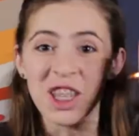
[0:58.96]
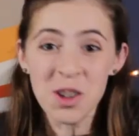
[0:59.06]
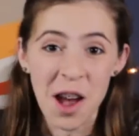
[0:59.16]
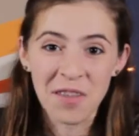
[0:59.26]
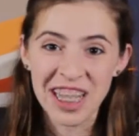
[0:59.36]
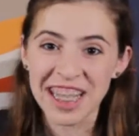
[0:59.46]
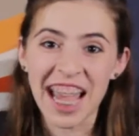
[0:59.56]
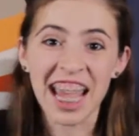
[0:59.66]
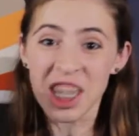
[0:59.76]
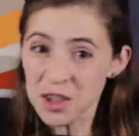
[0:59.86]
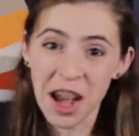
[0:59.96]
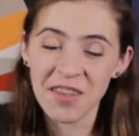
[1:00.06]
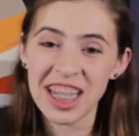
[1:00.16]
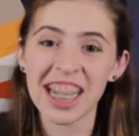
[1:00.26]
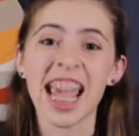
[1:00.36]
You have
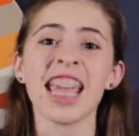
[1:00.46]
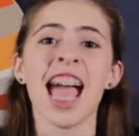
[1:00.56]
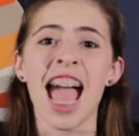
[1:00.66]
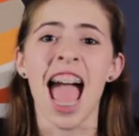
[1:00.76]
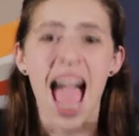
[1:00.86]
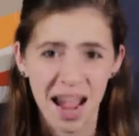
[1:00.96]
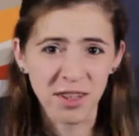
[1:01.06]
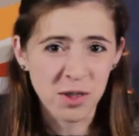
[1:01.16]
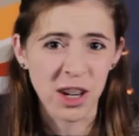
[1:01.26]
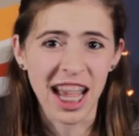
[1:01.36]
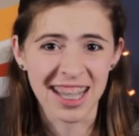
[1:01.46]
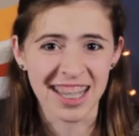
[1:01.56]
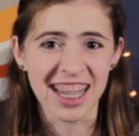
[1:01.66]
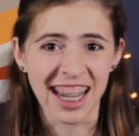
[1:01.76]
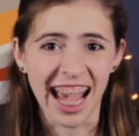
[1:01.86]
DNA, everyone has
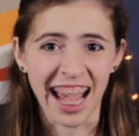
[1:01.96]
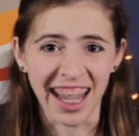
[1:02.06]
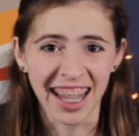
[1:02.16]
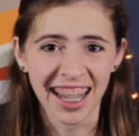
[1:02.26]
DNA.